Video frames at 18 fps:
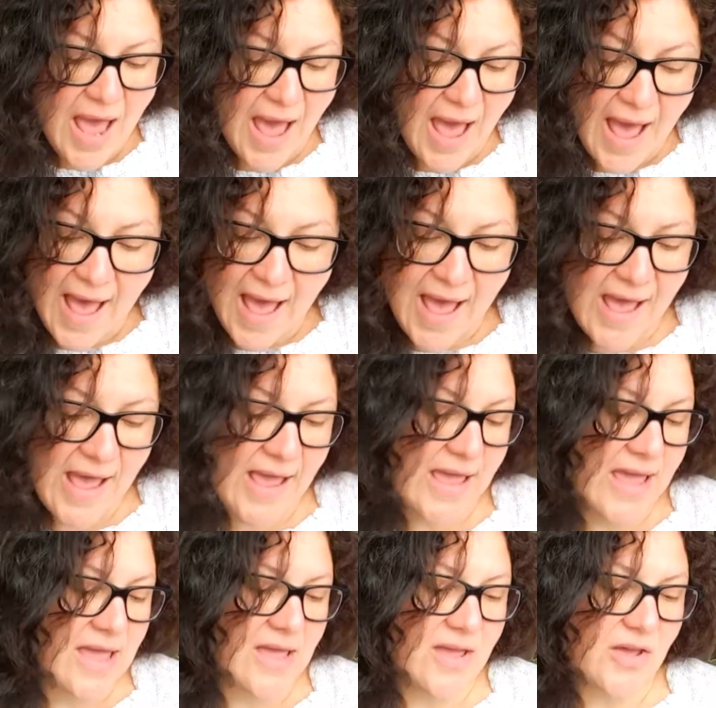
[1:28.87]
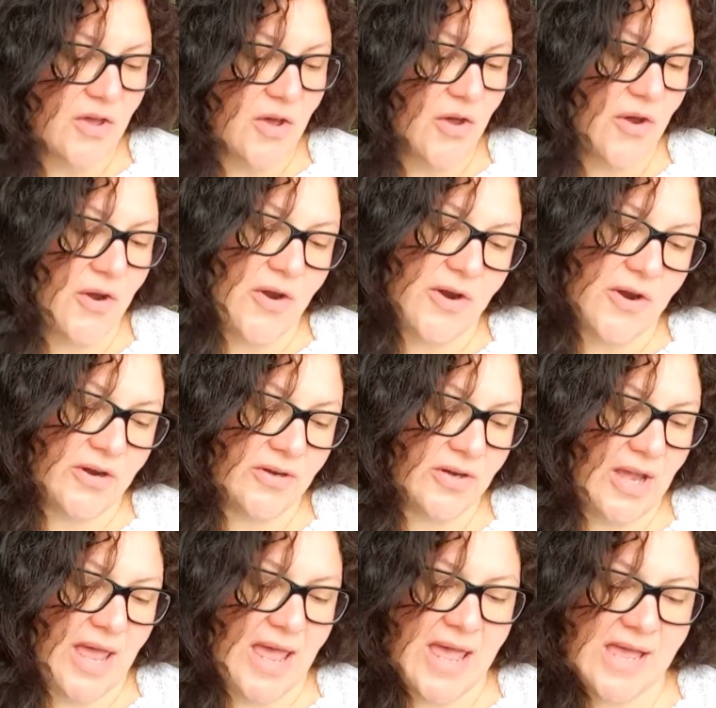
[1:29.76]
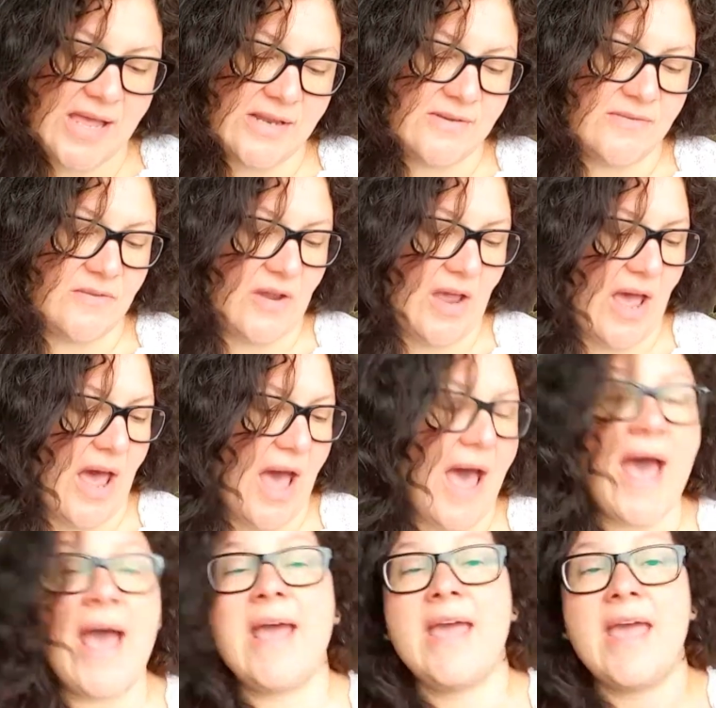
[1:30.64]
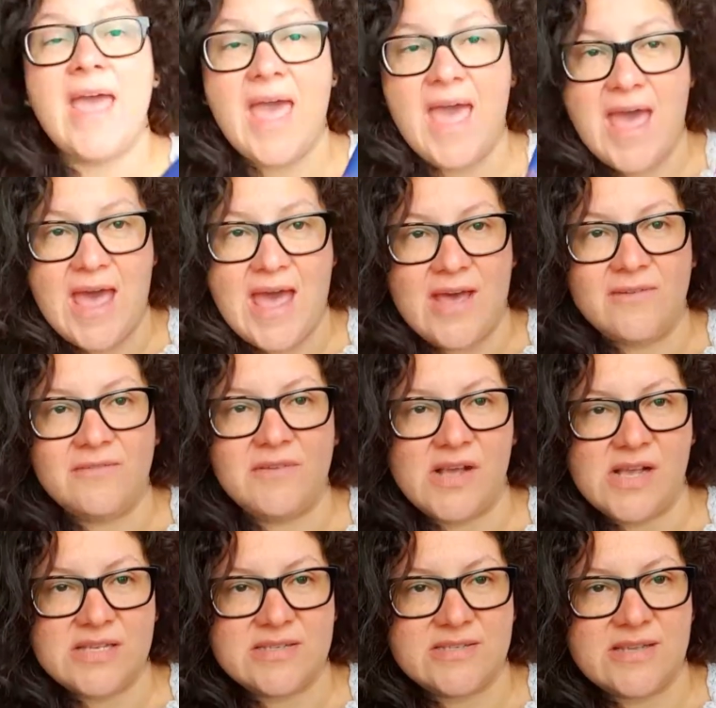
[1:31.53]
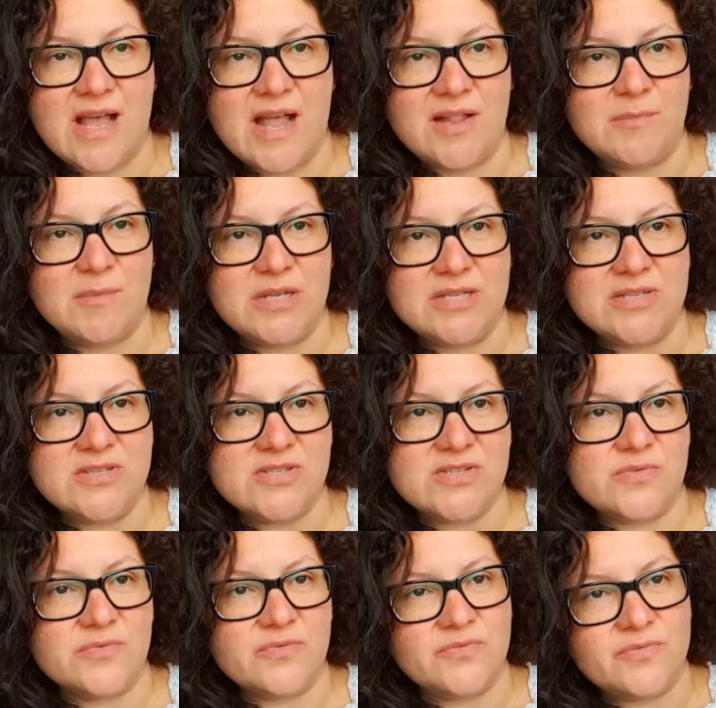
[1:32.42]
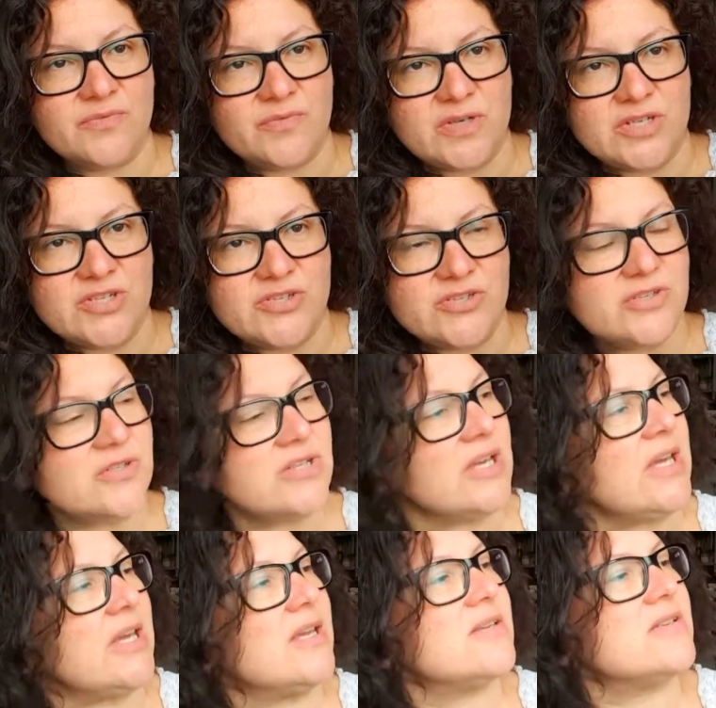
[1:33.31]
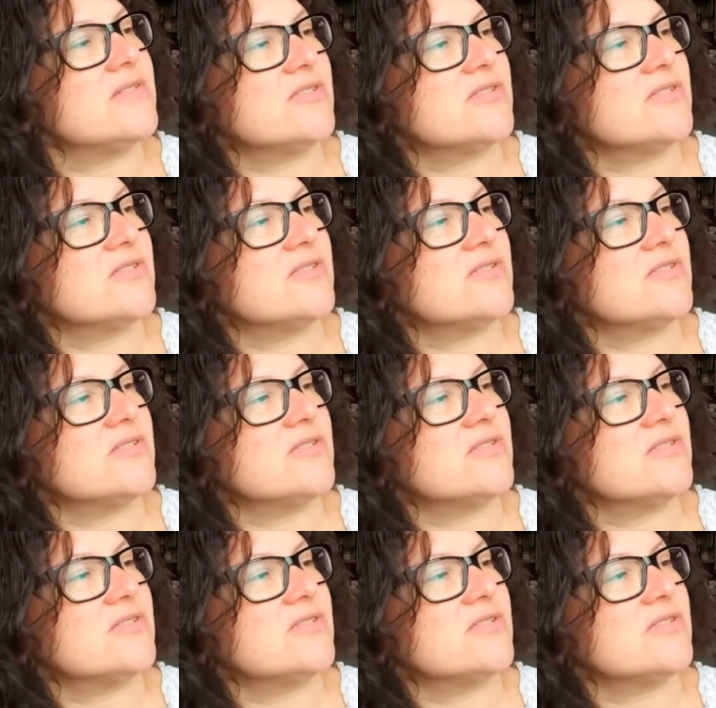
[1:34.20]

I heard and I have Salman's Rushdie,